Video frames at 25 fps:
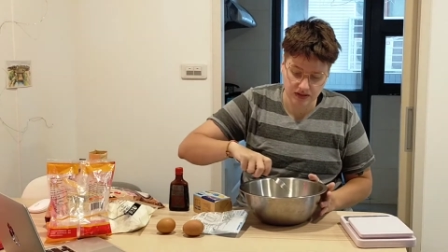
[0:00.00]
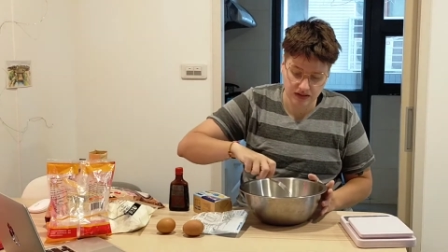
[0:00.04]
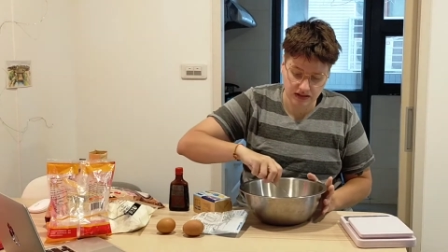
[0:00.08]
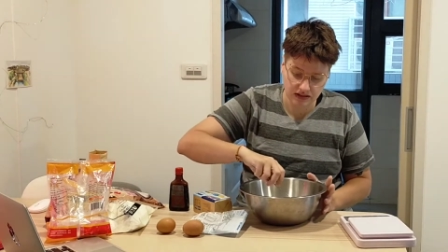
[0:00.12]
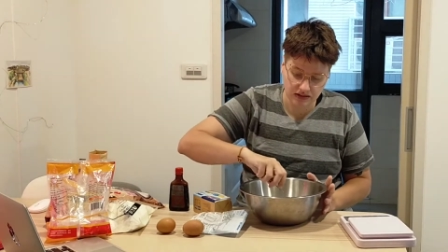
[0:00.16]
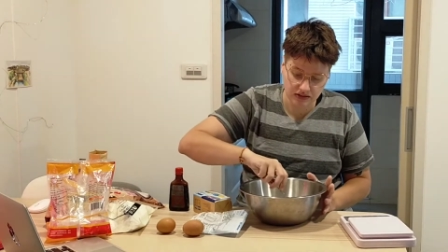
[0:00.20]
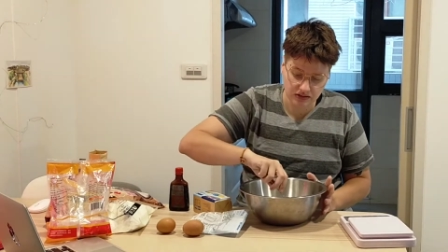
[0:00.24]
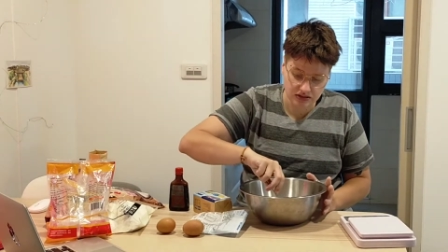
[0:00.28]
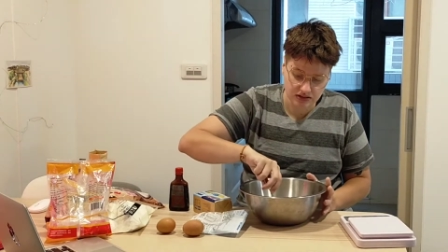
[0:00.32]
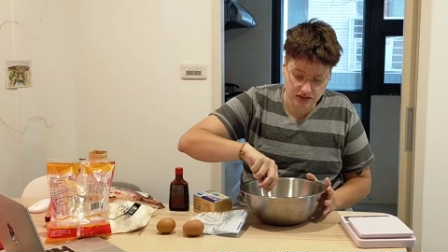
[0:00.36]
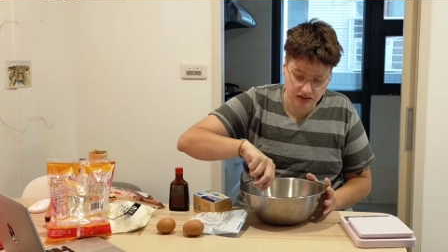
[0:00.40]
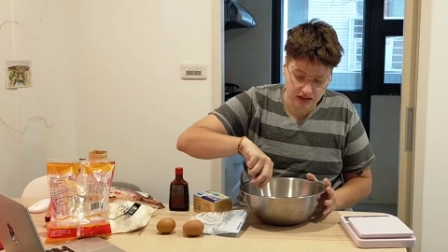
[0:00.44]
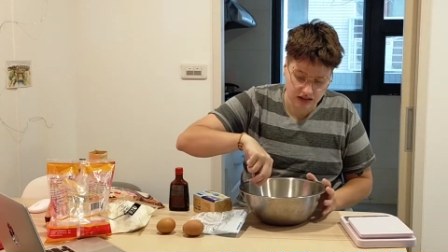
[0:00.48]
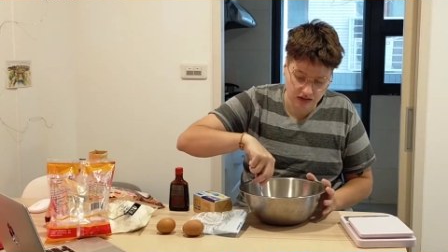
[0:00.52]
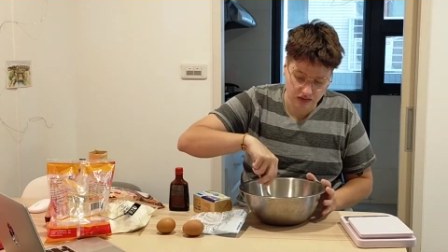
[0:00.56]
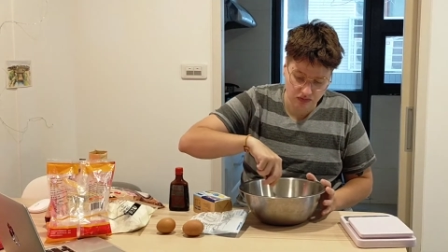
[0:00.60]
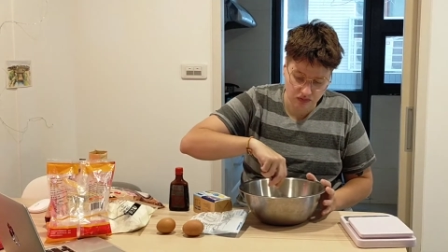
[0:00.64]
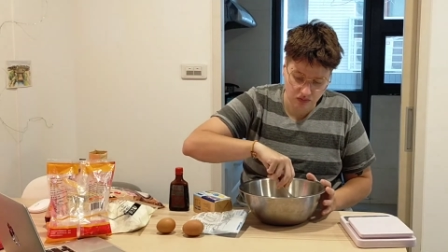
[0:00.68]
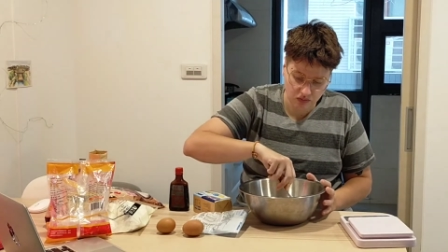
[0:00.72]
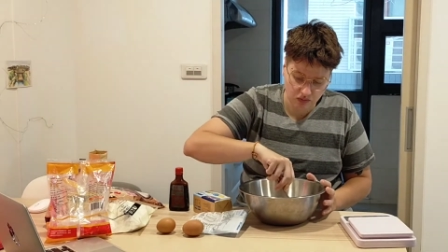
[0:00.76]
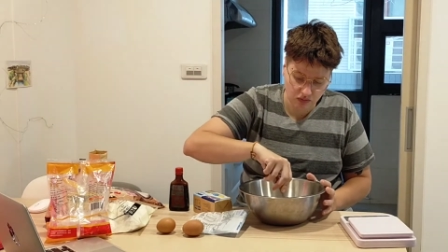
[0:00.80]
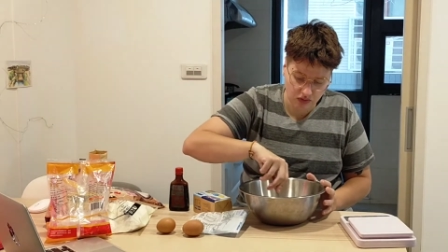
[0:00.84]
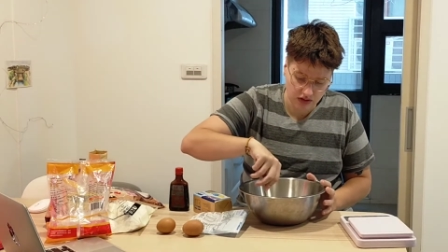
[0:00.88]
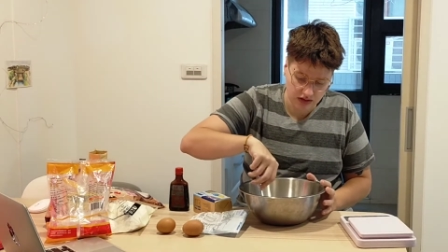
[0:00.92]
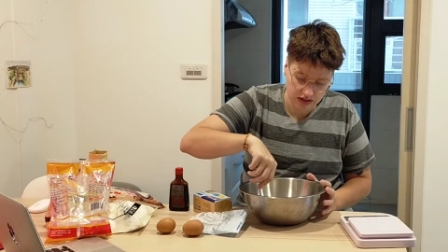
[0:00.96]
that looks like
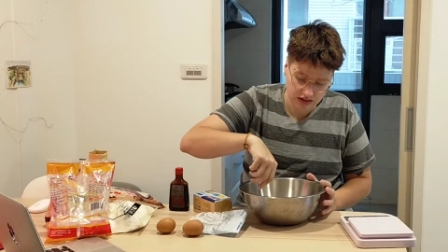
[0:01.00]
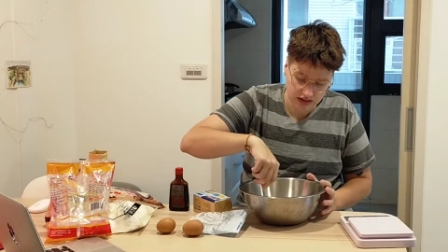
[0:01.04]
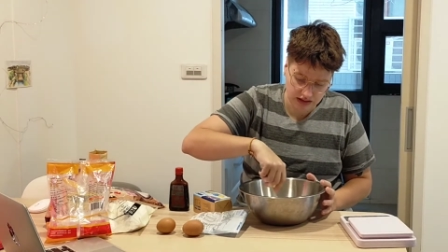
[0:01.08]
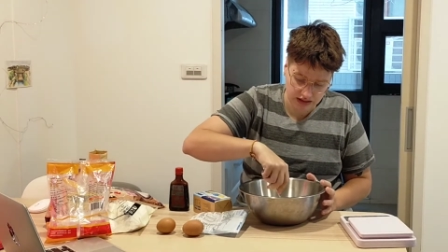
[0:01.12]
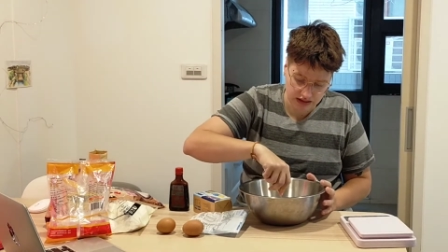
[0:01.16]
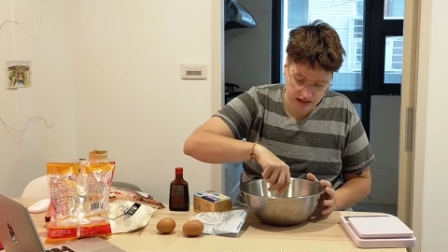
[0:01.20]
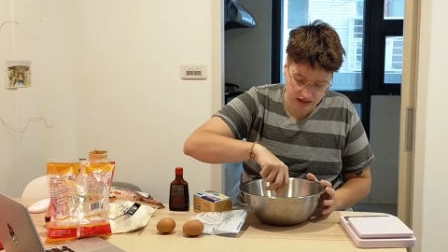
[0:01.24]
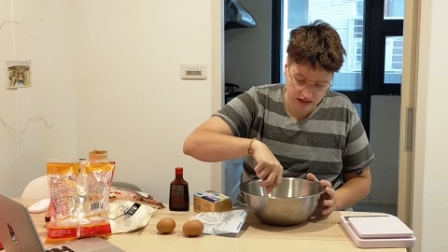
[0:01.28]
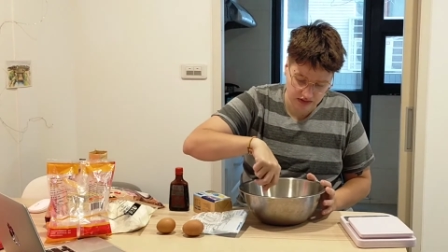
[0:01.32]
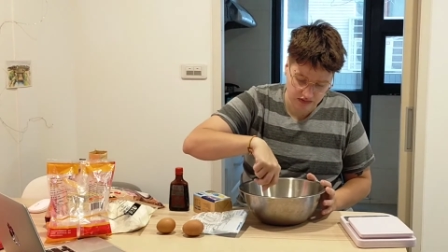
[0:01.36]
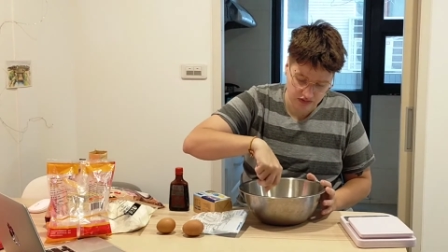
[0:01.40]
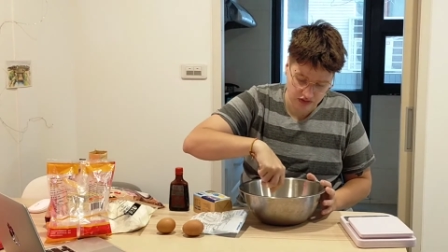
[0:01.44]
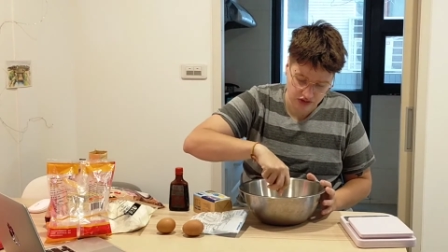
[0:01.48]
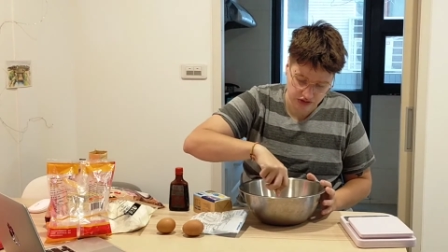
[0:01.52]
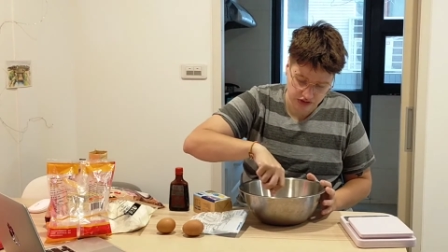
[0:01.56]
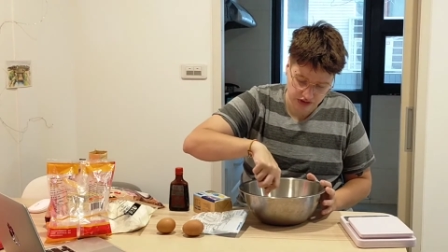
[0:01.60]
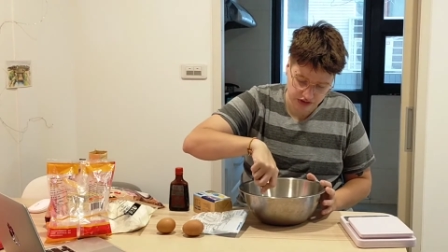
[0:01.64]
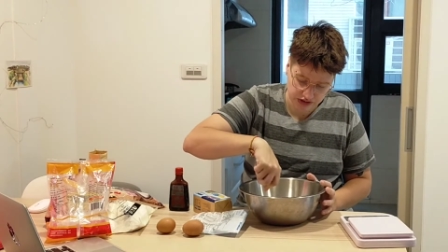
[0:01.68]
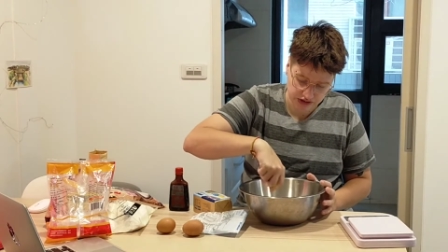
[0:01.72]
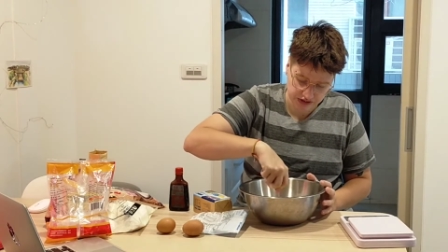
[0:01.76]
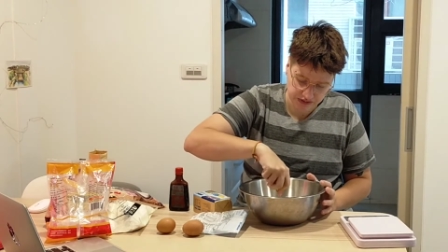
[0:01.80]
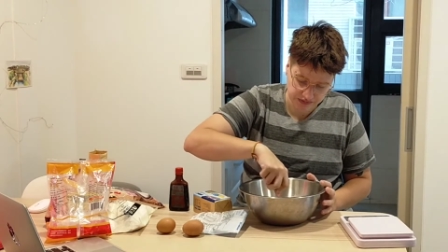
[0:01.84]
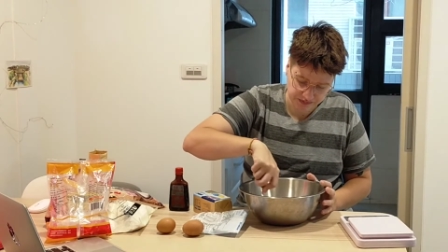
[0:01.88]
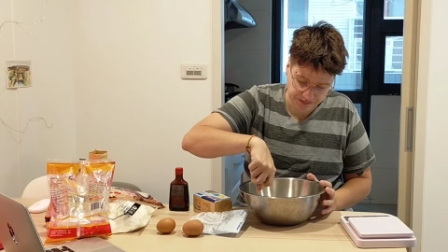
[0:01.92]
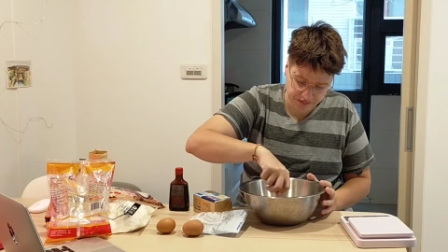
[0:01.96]
1 kind of
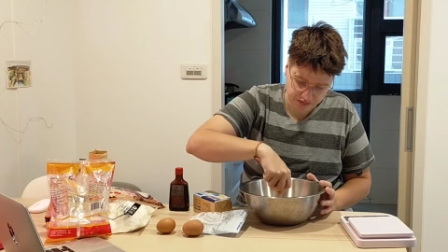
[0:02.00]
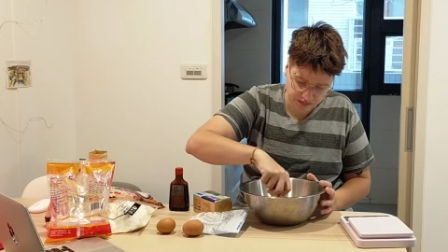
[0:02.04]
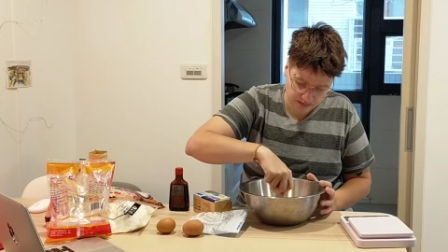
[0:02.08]
sugar.